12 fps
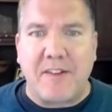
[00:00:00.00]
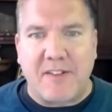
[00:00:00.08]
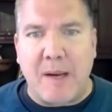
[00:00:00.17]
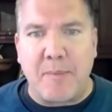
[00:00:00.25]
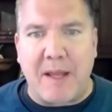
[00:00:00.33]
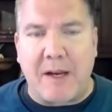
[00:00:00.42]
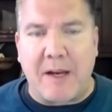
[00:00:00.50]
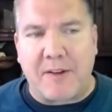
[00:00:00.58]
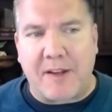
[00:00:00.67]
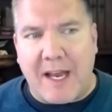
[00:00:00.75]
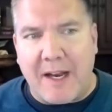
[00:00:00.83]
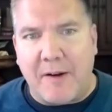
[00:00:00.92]
the same thing is
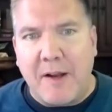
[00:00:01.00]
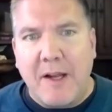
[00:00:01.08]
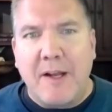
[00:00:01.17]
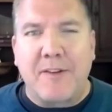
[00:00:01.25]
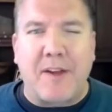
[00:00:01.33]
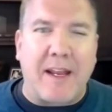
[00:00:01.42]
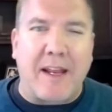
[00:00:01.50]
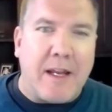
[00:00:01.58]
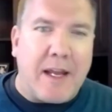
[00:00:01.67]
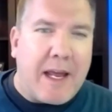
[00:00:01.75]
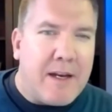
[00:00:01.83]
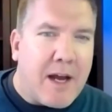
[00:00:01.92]
kind of say
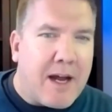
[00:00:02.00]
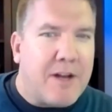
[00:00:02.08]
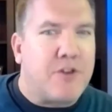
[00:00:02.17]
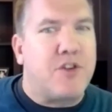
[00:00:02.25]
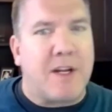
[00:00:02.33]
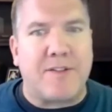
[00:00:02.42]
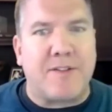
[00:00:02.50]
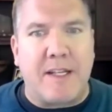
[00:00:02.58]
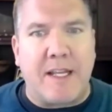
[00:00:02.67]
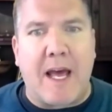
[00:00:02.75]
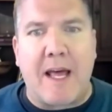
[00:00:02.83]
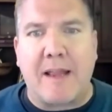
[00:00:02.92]
hey not just
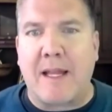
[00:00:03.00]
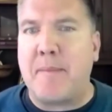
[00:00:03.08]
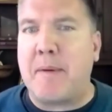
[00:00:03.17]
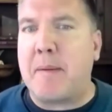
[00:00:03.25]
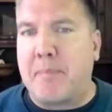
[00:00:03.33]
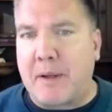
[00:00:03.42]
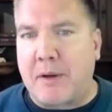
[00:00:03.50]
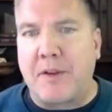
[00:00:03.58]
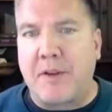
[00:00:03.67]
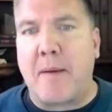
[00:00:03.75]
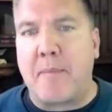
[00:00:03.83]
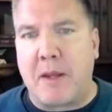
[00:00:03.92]
yet let me
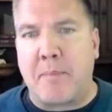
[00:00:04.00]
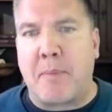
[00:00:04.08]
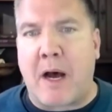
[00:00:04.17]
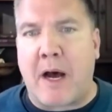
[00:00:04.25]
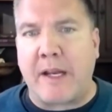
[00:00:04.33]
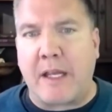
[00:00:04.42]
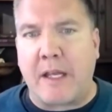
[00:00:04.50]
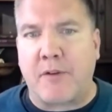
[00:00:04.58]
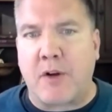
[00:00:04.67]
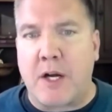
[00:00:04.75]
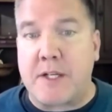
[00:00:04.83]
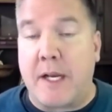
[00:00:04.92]
build up the body of
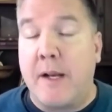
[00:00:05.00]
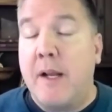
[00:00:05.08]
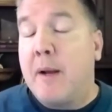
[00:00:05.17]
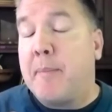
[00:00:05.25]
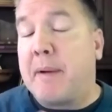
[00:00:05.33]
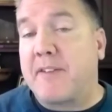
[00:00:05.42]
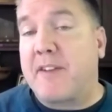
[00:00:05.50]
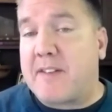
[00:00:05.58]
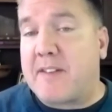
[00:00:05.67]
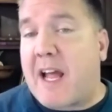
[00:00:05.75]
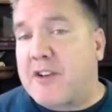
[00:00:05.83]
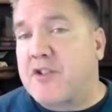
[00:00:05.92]
content because
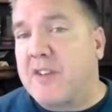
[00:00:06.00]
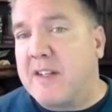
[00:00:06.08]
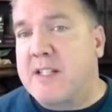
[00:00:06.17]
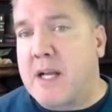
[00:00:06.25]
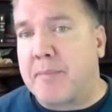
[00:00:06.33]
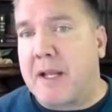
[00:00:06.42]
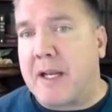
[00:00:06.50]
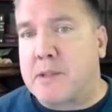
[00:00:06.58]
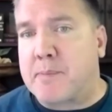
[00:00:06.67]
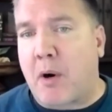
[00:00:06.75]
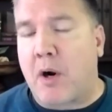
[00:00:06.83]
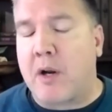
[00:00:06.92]
that's actually something
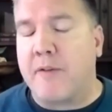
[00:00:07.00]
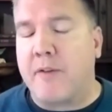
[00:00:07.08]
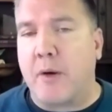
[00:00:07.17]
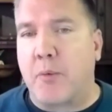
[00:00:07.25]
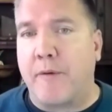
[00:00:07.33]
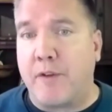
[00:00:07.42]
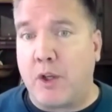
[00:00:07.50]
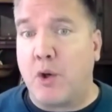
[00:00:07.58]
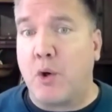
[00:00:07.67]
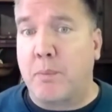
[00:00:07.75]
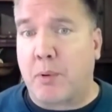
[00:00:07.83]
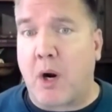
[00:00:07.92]
as part of the
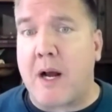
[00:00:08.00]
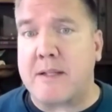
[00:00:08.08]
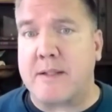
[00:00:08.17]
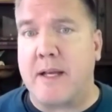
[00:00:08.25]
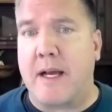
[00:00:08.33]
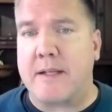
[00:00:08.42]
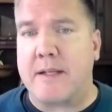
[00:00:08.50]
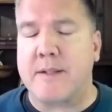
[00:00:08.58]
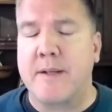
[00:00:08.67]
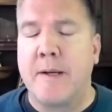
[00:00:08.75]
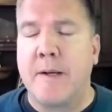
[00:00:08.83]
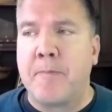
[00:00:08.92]
review process